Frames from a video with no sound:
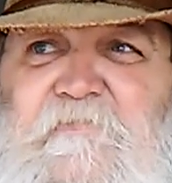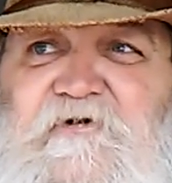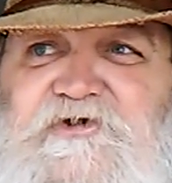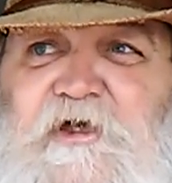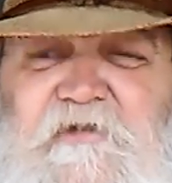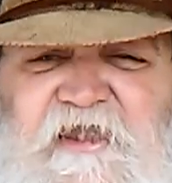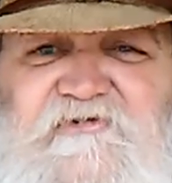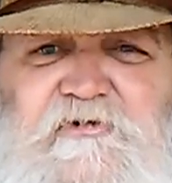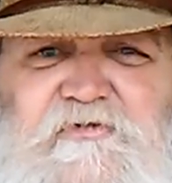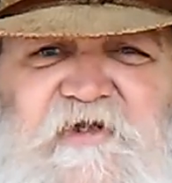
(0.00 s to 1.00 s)
Because y'all
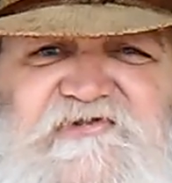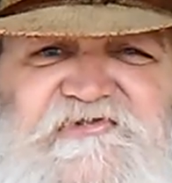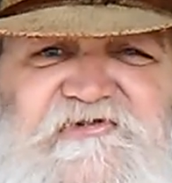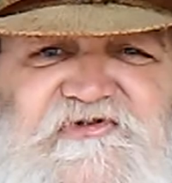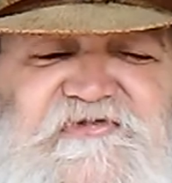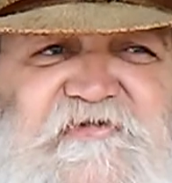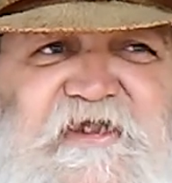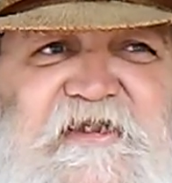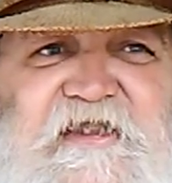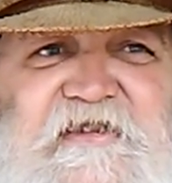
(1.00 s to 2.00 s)
ask good questions.
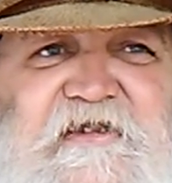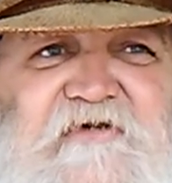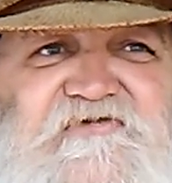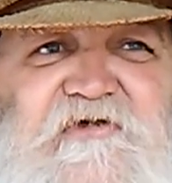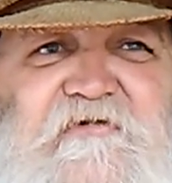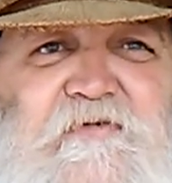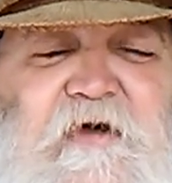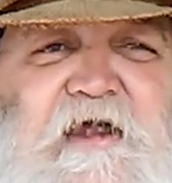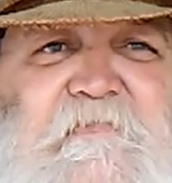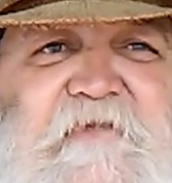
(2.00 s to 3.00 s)
And, you know, it's going to
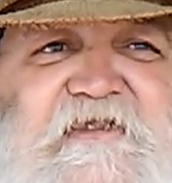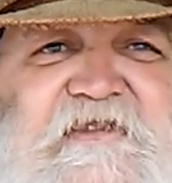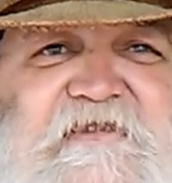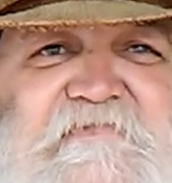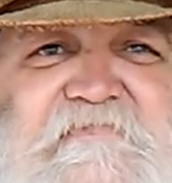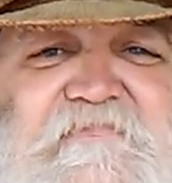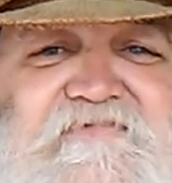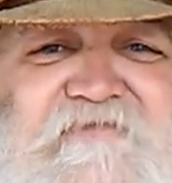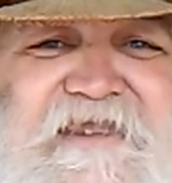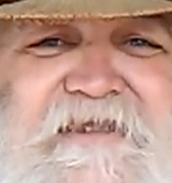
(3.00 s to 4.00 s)
require me to
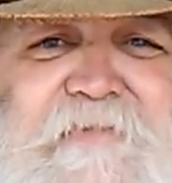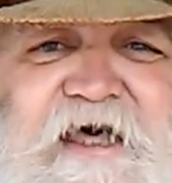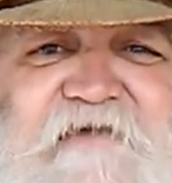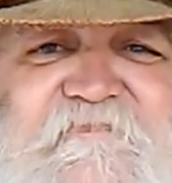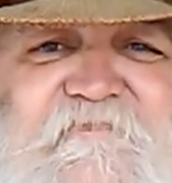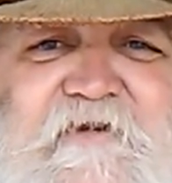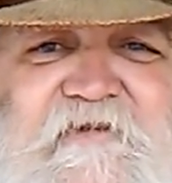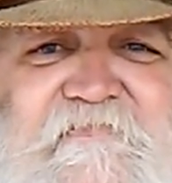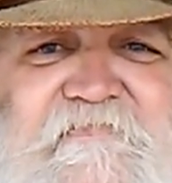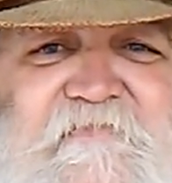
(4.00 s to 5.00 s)
think about it for
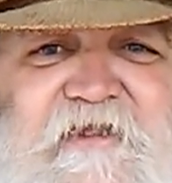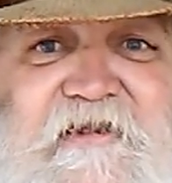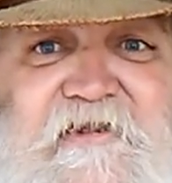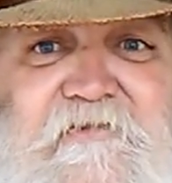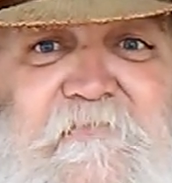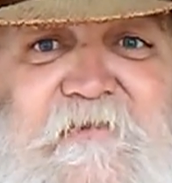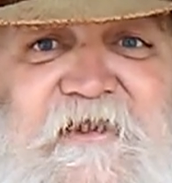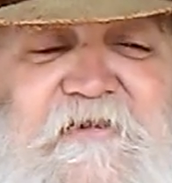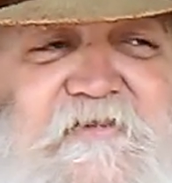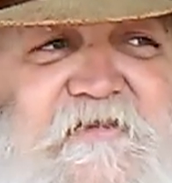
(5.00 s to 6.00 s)
a little
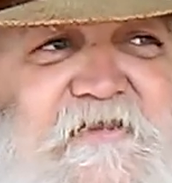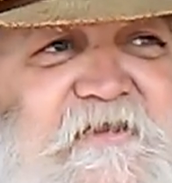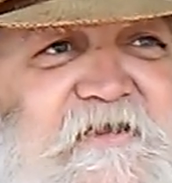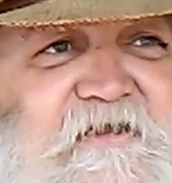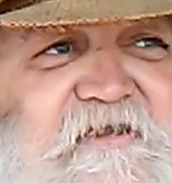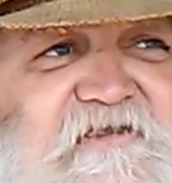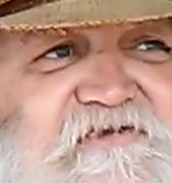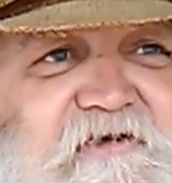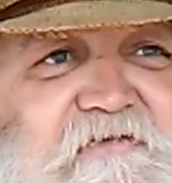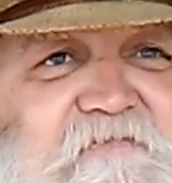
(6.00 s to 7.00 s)
bit.
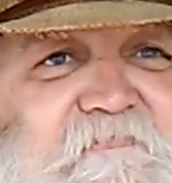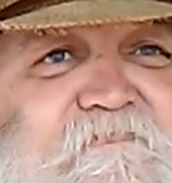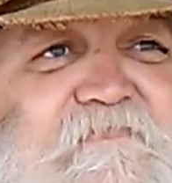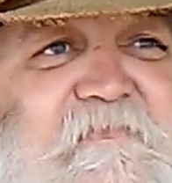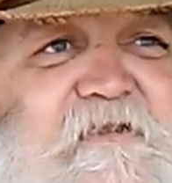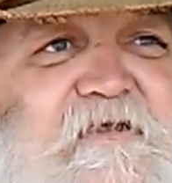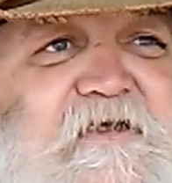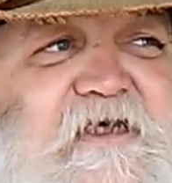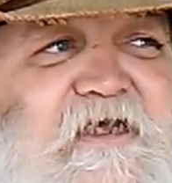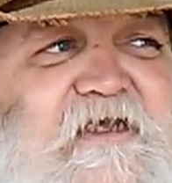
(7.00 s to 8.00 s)
So,
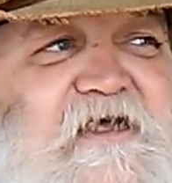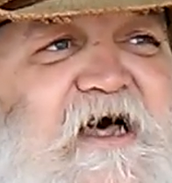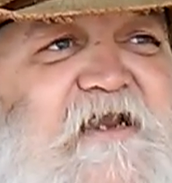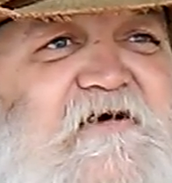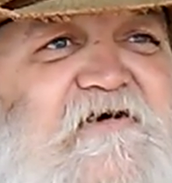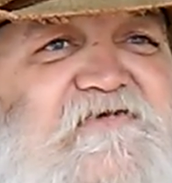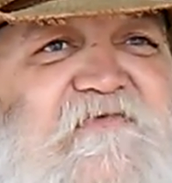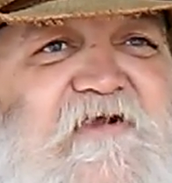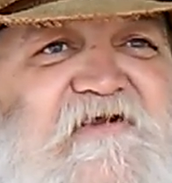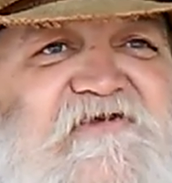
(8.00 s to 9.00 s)
God knows
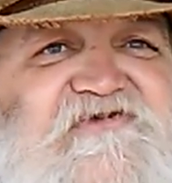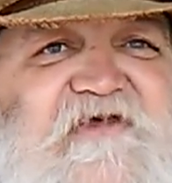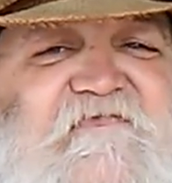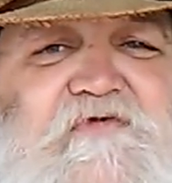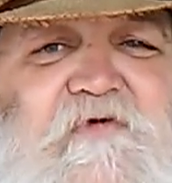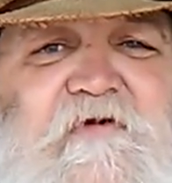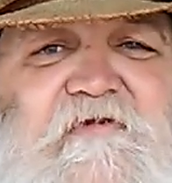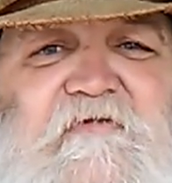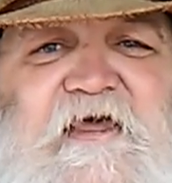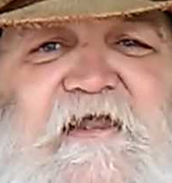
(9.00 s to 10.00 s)
with all the stuff
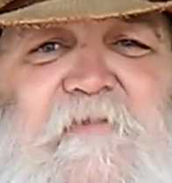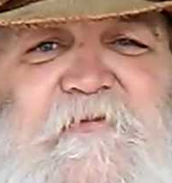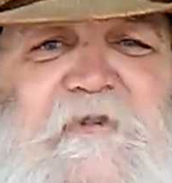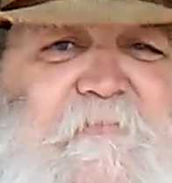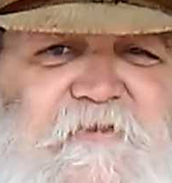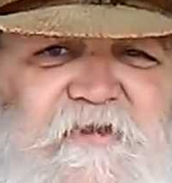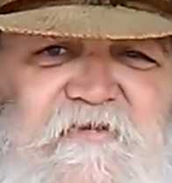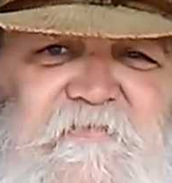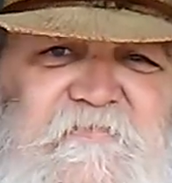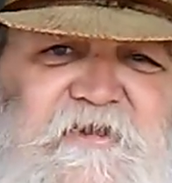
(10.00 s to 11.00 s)
twirling around up here
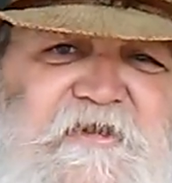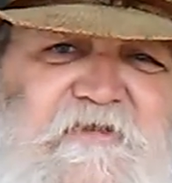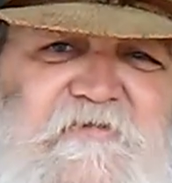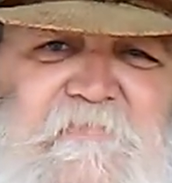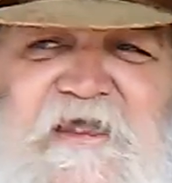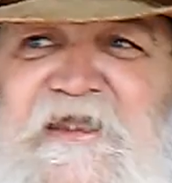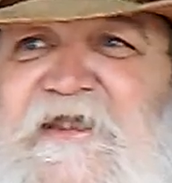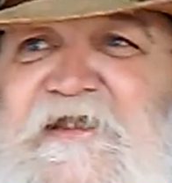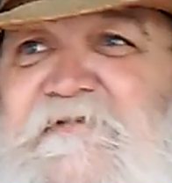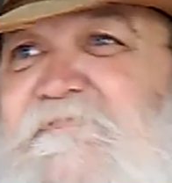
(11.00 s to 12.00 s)
in, you know, in my
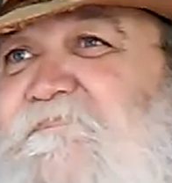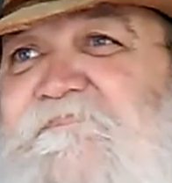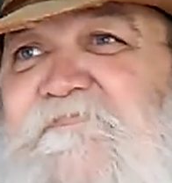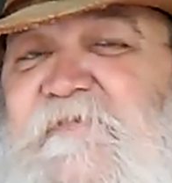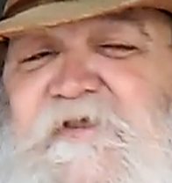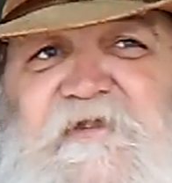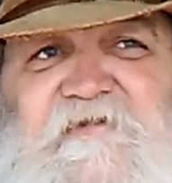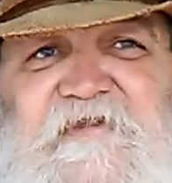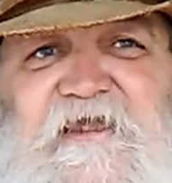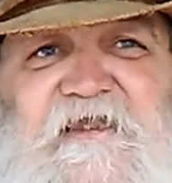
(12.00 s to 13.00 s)
head,
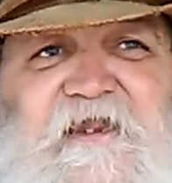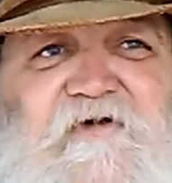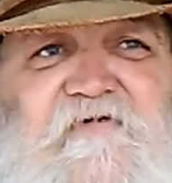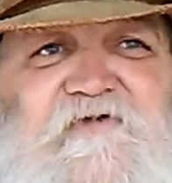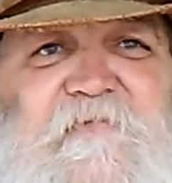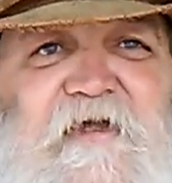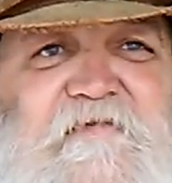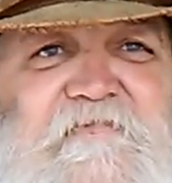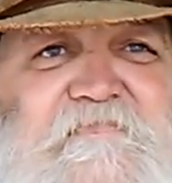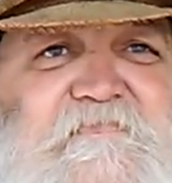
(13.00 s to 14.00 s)
thinking ain't always my
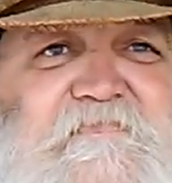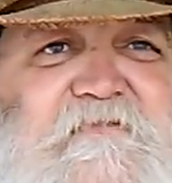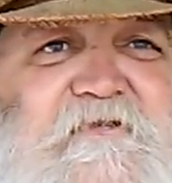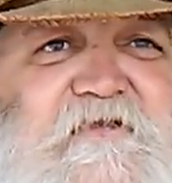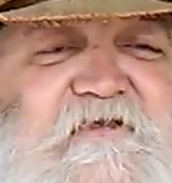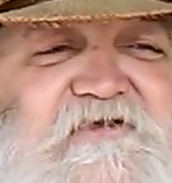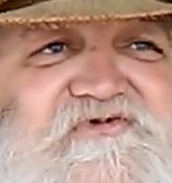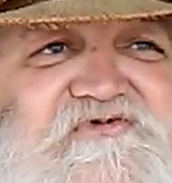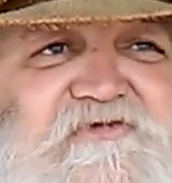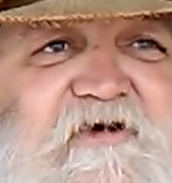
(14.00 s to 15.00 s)

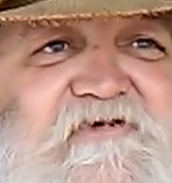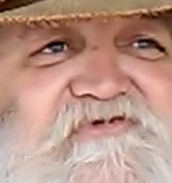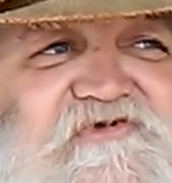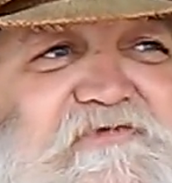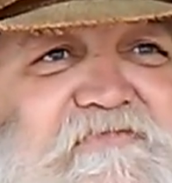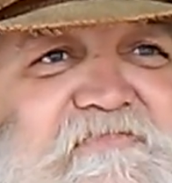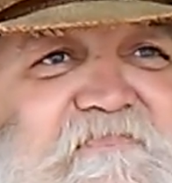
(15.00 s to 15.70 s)
strong suit.